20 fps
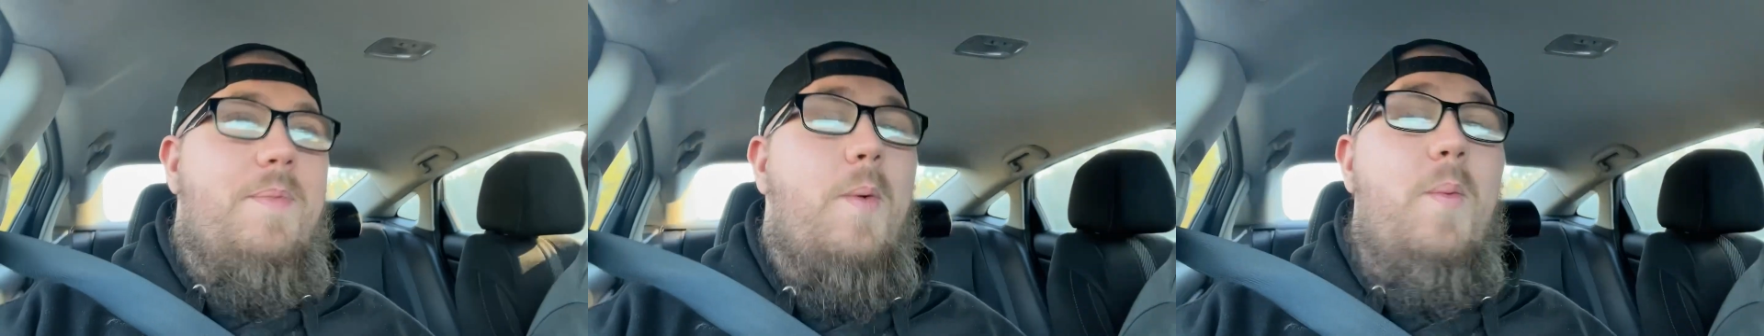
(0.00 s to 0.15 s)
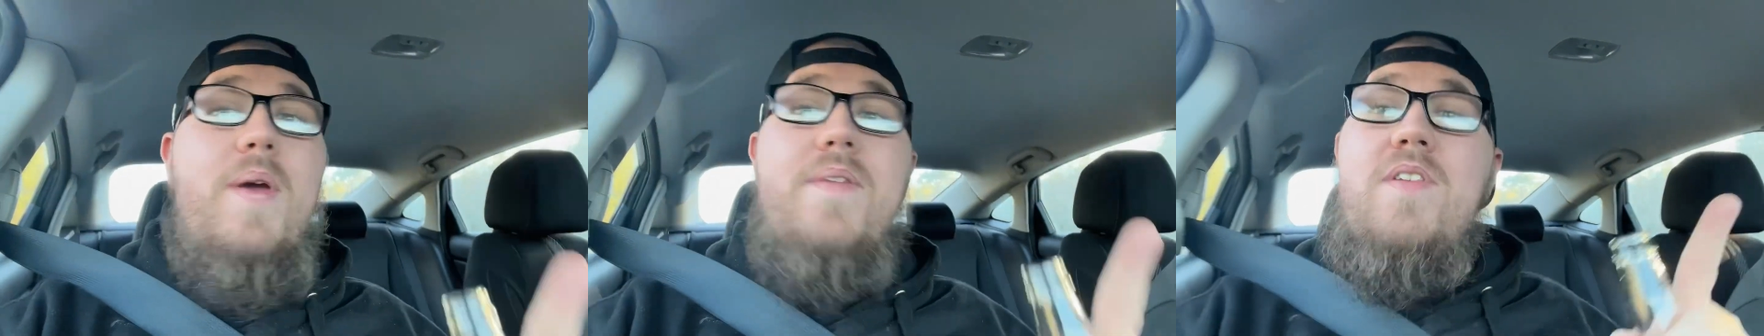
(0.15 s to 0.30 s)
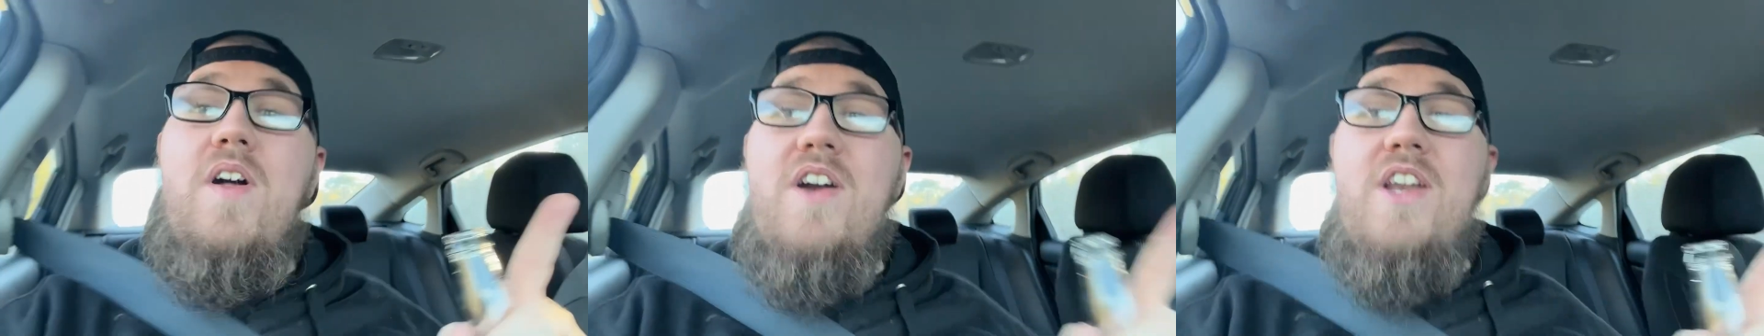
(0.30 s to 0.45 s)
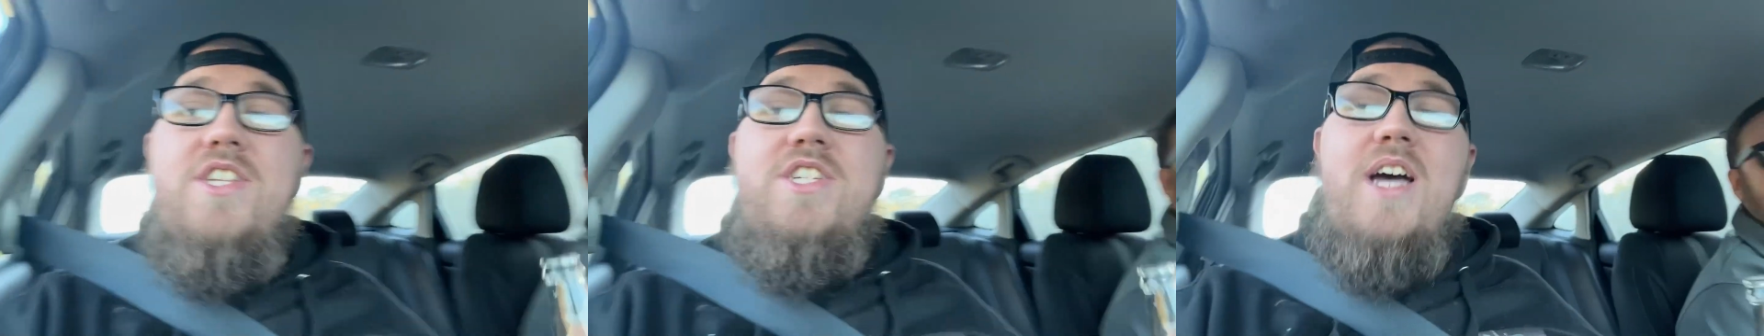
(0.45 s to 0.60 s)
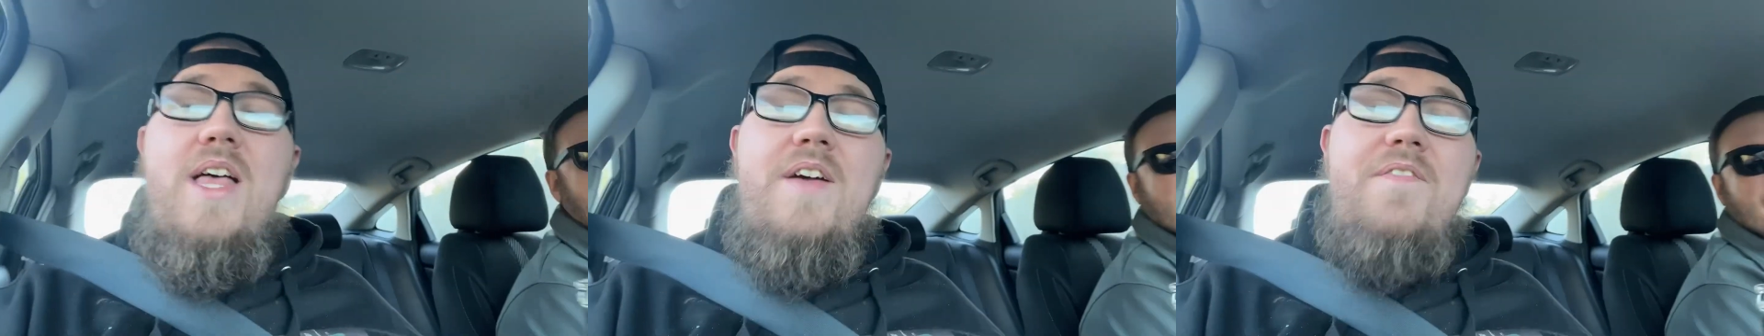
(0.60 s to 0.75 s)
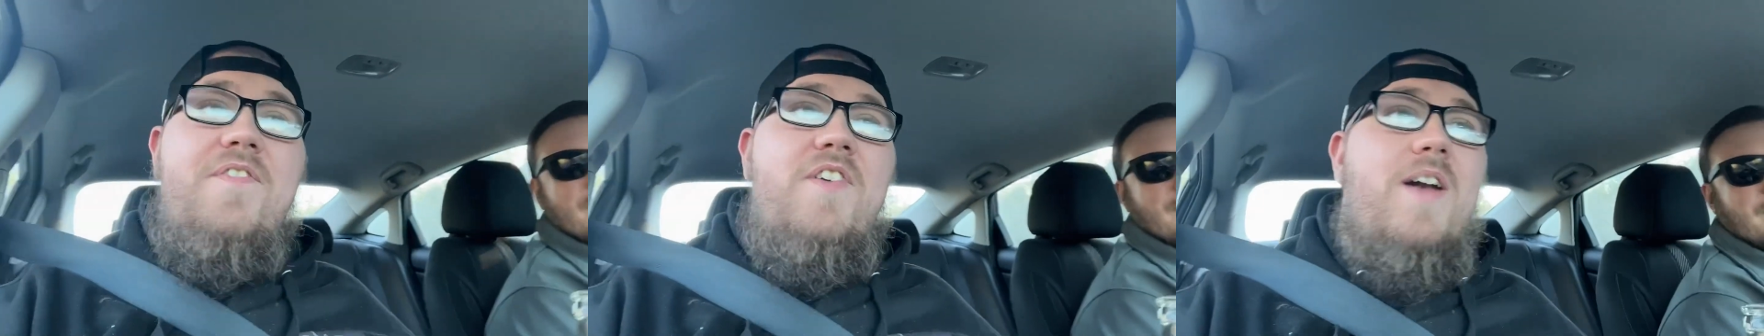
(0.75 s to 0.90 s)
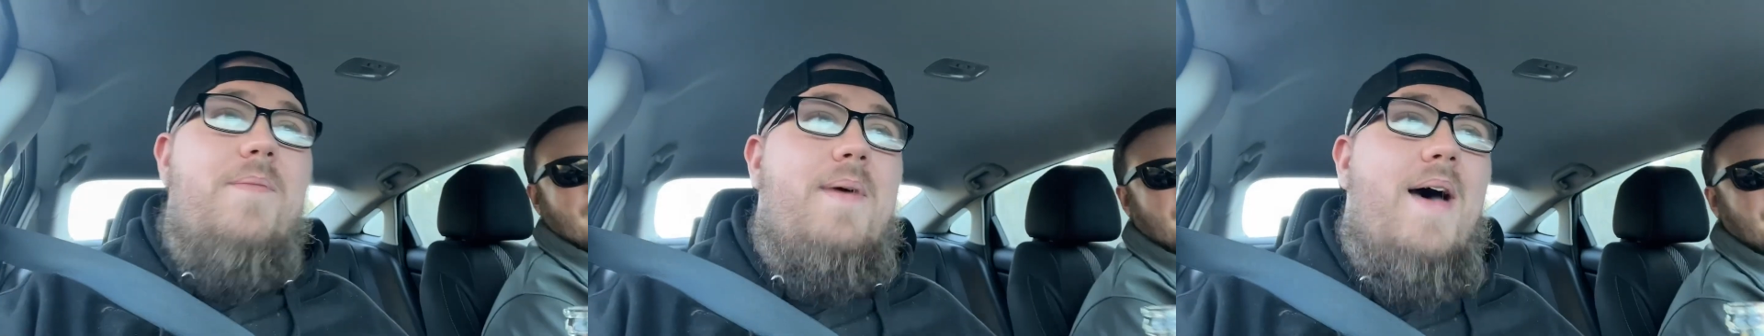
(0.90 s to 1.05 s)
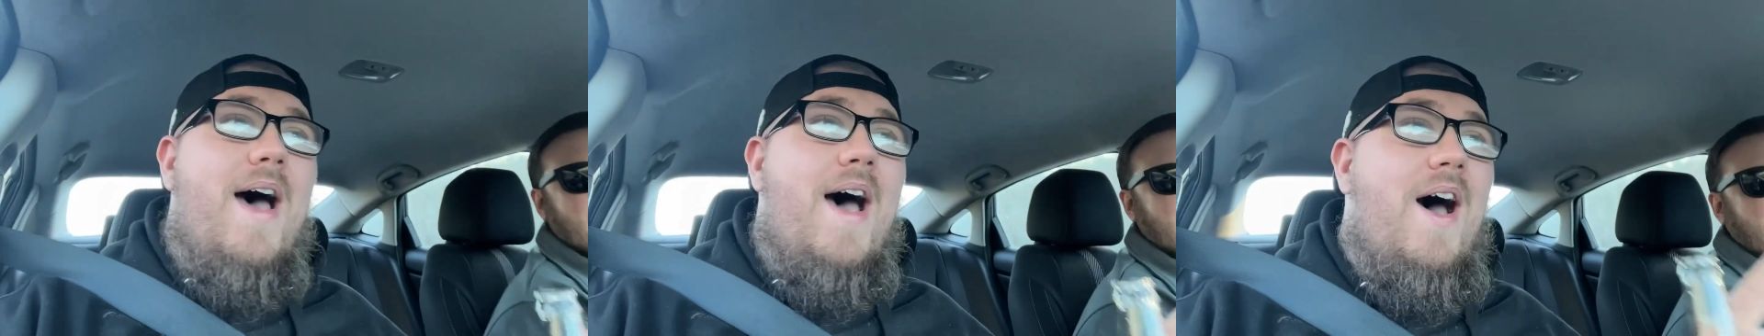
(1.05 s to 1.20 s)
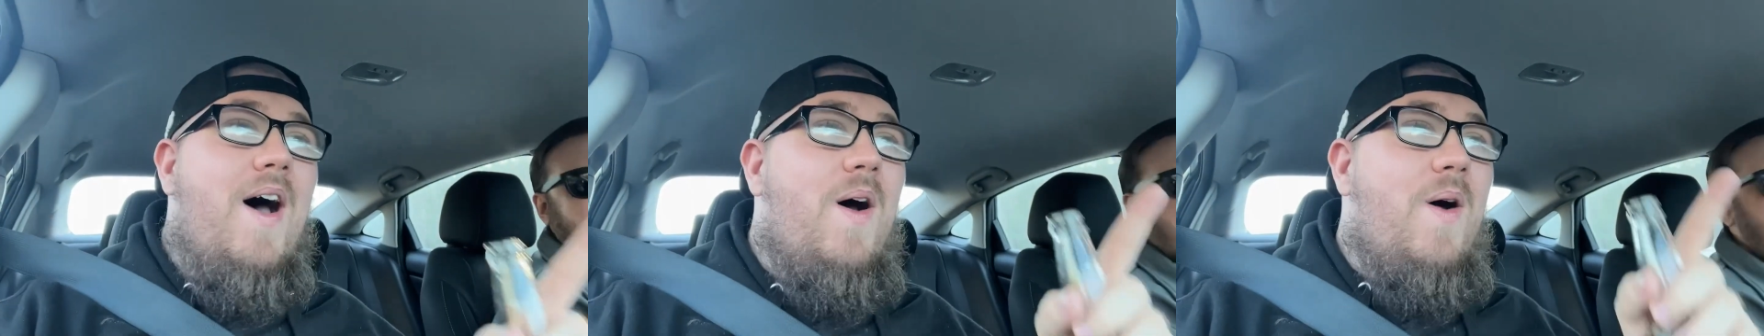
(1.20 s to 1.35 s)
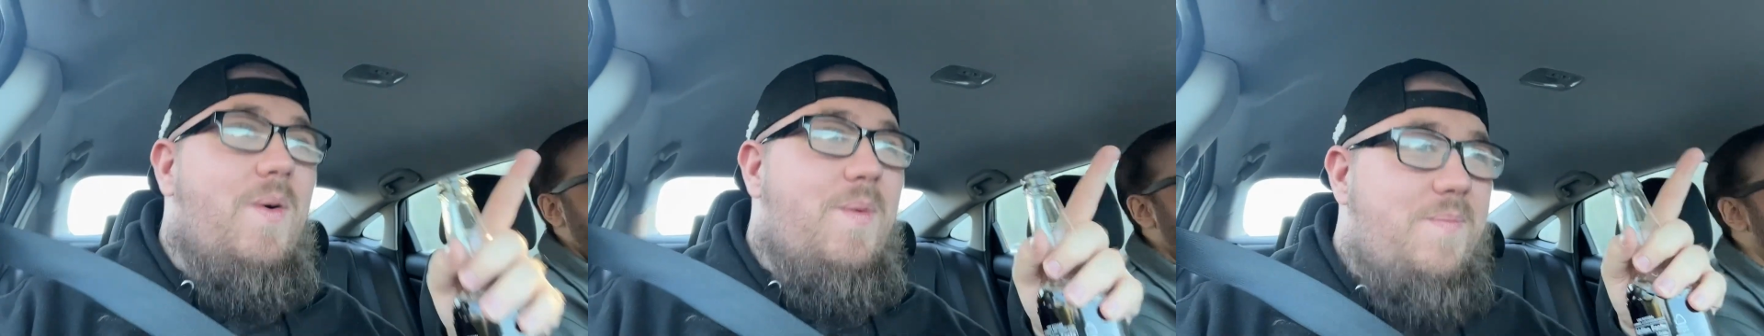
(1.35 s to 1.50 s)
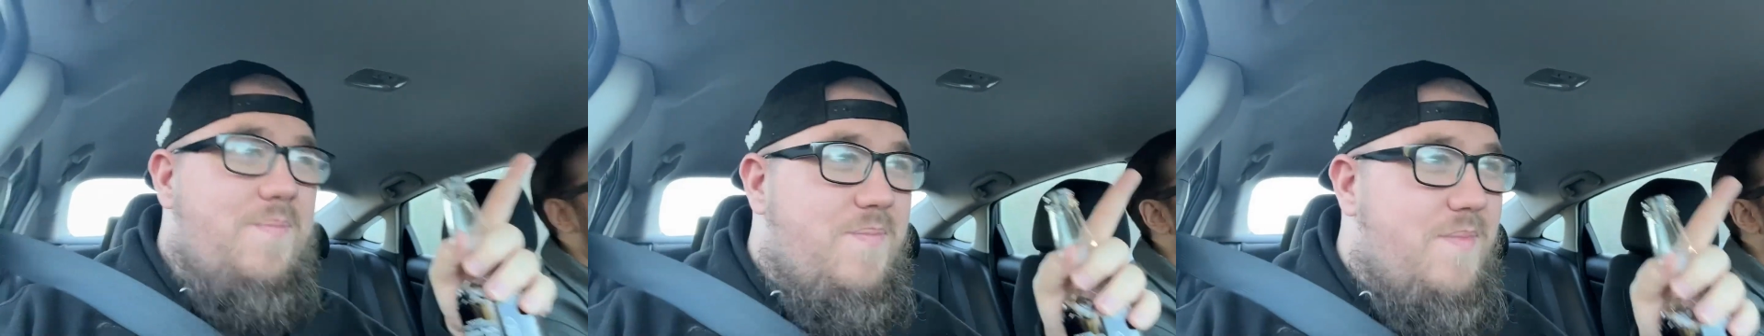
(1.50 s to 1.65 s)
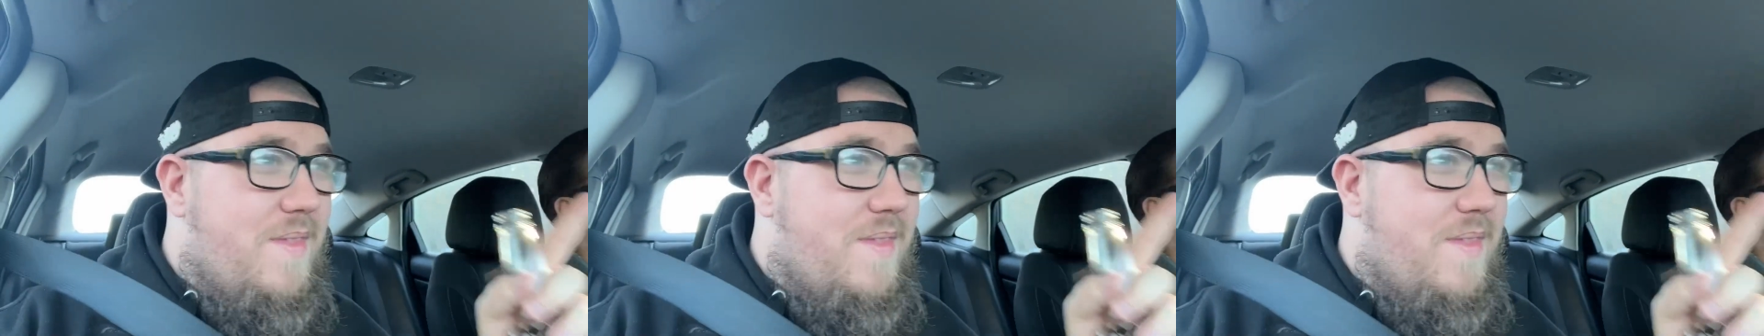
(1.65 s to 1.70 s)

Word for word: we've known each other for about